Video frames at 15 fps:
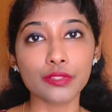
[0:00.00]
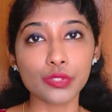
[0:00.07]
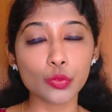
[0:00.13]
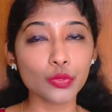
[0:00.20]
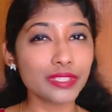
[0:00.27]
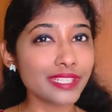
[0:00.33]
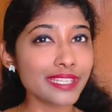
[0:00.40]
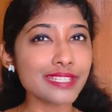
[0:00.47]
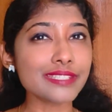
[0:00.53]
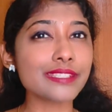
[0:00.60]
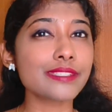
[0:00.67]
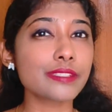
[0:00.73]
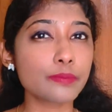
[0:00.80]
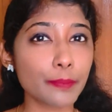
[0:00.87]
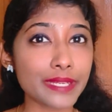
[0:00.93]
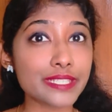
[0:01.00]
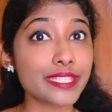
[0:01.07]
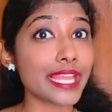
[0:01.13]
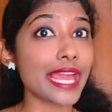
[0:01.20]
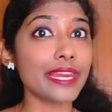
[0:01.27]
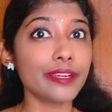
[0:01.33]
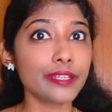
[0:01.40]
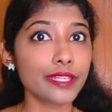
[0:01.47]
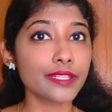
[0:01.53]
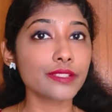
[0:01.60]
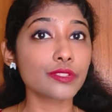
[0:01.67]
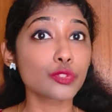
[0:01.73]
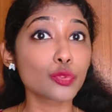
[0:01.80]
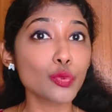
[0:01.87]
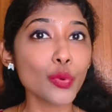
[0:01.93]
So these
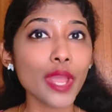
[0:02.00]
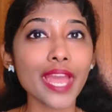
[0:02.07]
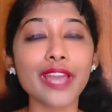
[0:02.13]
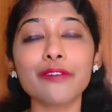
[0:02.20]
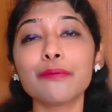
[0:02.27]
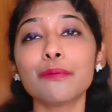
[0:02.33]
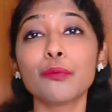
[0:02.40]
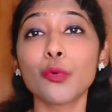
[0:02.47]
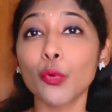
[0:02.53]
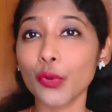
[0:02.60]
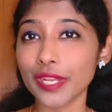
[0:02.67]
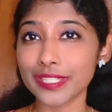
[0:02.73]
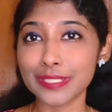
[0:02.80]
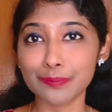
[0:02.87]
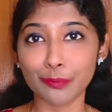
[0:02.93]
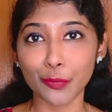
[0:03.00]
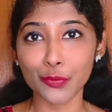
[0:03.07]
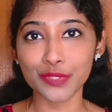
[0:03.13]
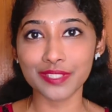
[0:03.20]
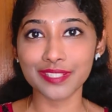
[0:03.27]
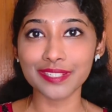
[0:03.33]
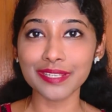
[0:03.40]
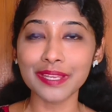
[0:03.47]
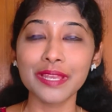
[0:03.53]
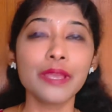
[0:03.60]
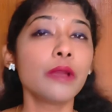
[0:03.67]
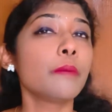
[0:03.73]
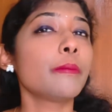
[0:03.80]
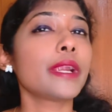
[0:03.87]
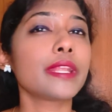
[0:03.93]
specialities do have more exposure,
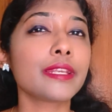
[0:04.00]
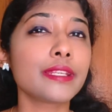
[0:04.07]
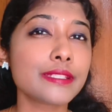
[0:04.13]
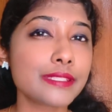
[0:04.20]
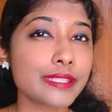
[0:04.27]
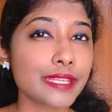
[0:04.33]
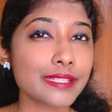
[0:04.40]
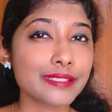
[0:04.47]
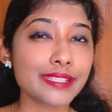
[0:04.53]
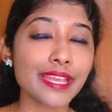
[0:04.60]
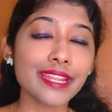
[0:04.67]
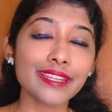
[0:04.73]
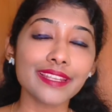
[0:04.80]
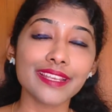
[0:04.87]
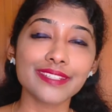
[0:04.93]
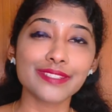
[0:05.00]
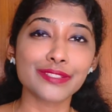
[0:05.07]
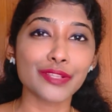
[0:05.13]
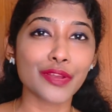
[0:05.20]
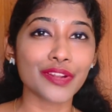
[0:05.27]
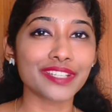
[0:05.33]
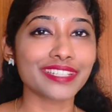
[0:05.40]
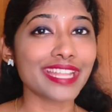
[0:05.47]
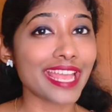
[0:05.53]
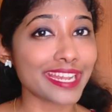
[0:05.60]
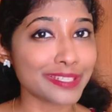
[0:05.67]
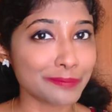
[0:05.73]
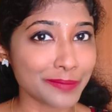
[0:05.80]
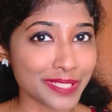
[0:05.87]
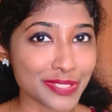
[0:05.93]
but he says that it's not that
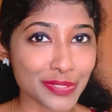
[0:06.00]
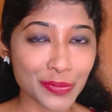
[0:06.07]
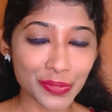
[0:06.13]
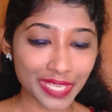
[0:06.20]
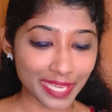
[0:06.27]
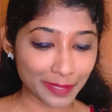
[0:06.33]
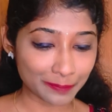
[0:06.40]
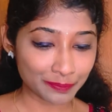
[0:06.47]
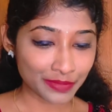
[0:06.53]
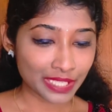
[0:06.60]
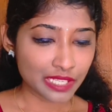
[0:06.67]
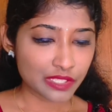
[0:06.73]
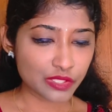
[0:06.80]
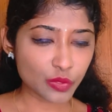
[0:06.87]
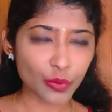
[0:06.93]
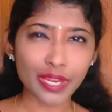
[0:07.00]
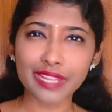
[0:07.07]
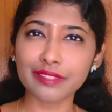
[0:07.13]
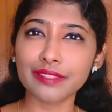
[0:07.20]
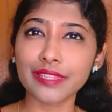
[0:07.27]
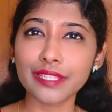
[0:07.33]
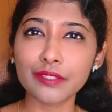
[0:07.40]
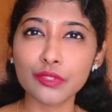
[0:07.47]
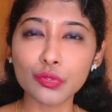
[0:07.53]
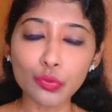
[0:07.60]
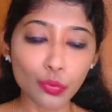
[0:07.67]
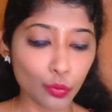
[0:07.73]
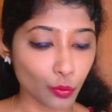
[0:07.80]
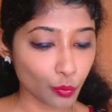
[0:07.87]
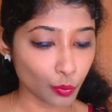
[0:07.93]
much. Okay, so nothing
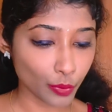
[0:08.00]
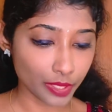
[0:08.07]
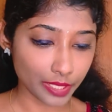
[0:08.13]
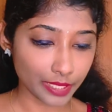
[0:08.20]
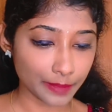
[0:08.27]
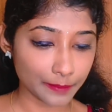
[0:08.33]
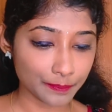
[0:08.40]
to worry.